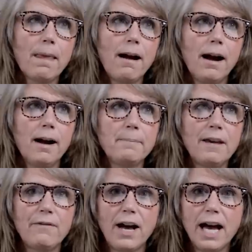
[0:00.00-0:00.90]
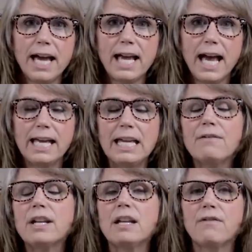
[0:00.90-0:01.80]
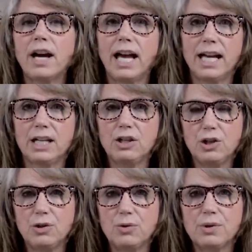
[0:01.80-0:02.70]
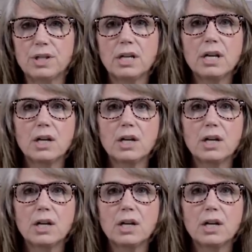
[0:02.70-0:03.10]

um, if I even if I hadn't used